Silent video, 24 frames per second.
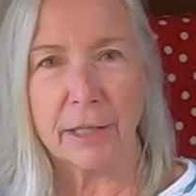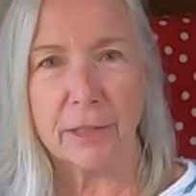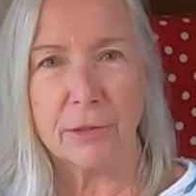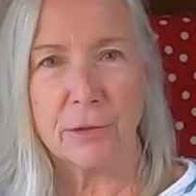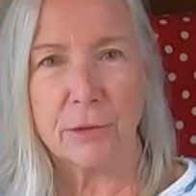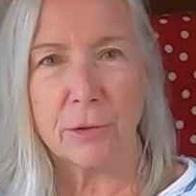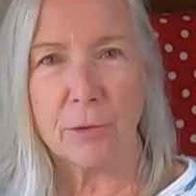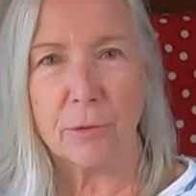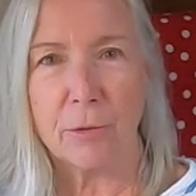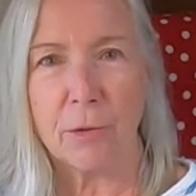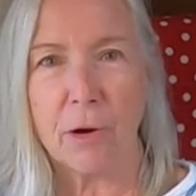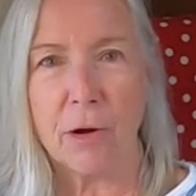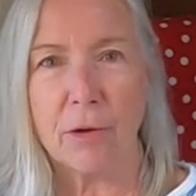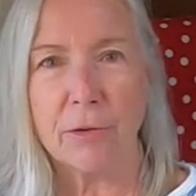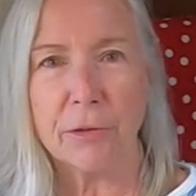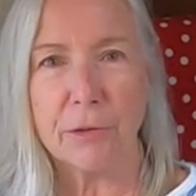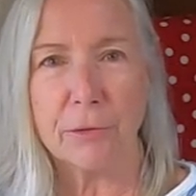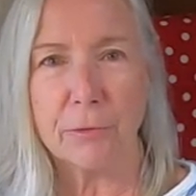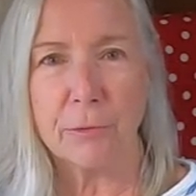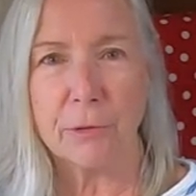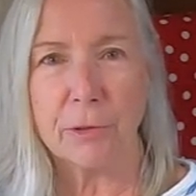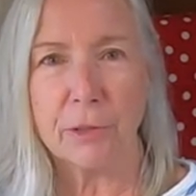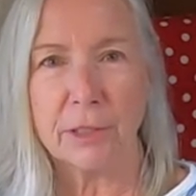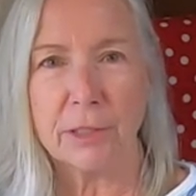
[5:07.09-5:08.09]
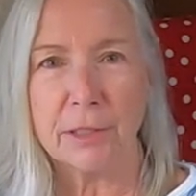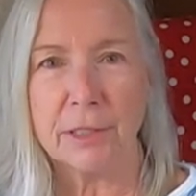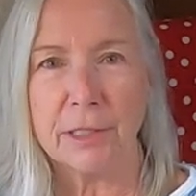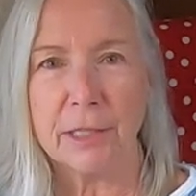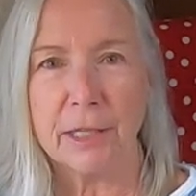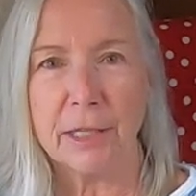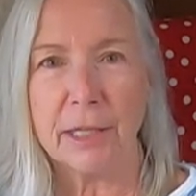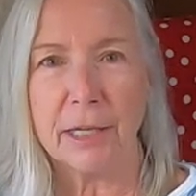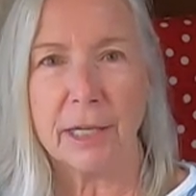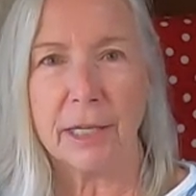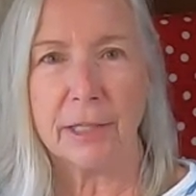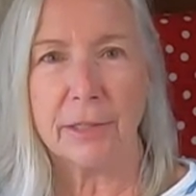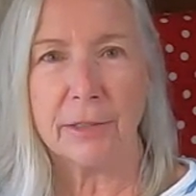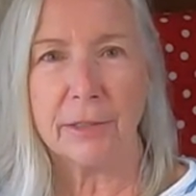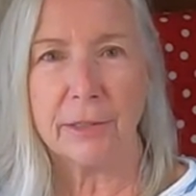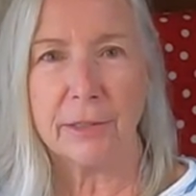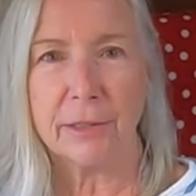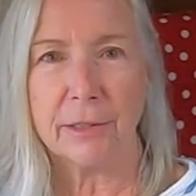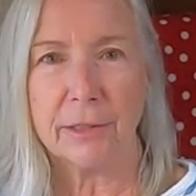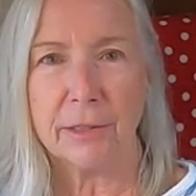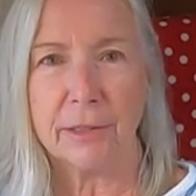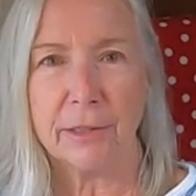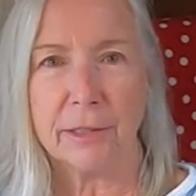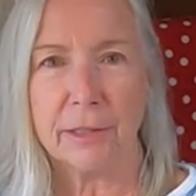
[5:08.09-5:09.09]
So all you really see on
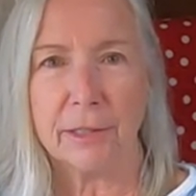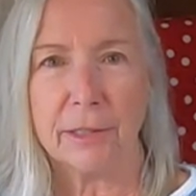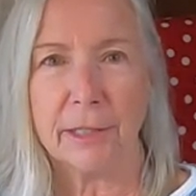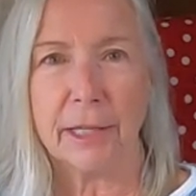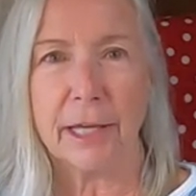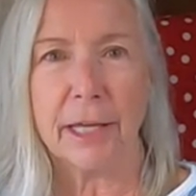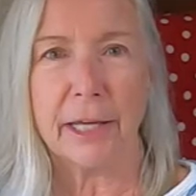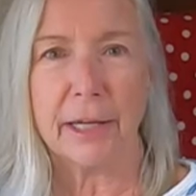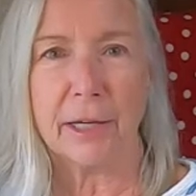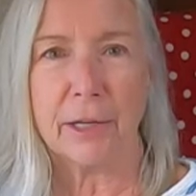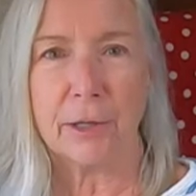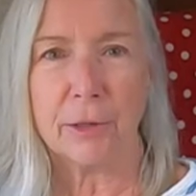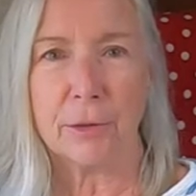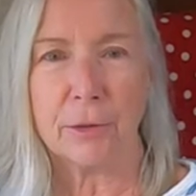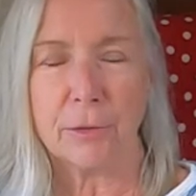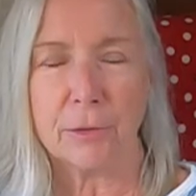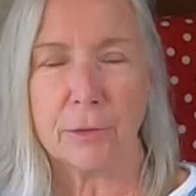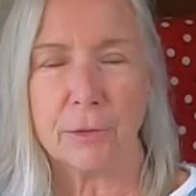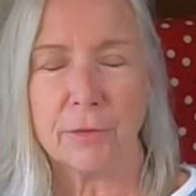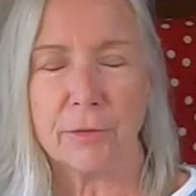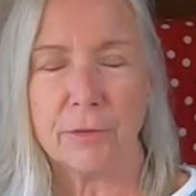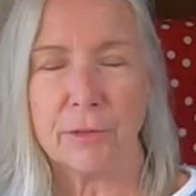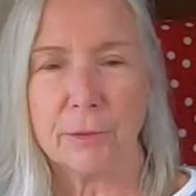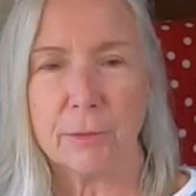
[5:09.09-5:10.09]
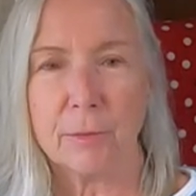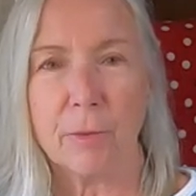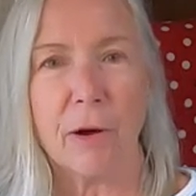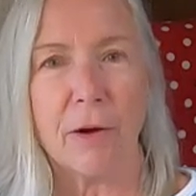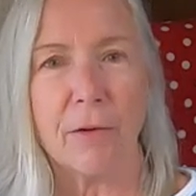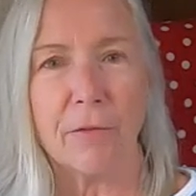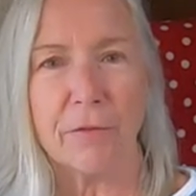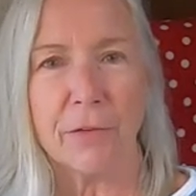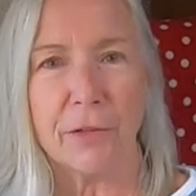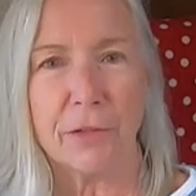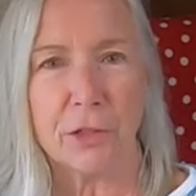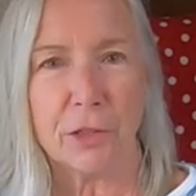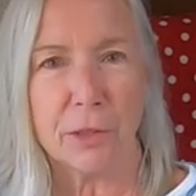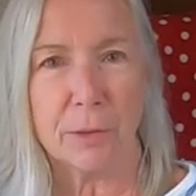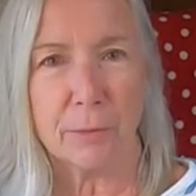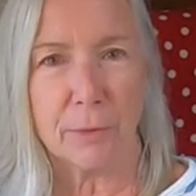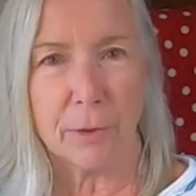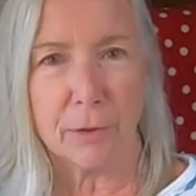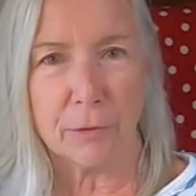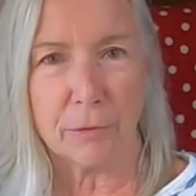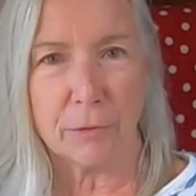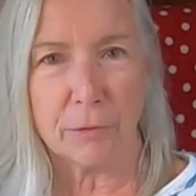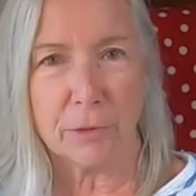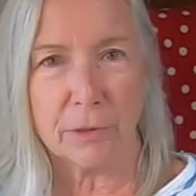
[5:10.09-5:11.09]
the lake are small fishing
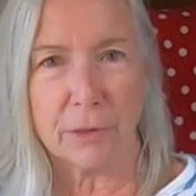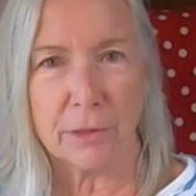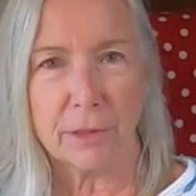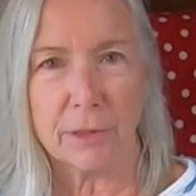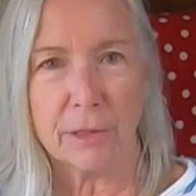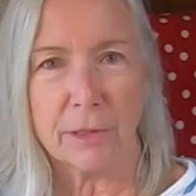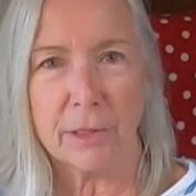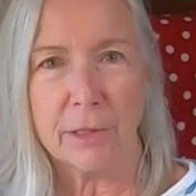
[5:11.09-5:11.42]
boats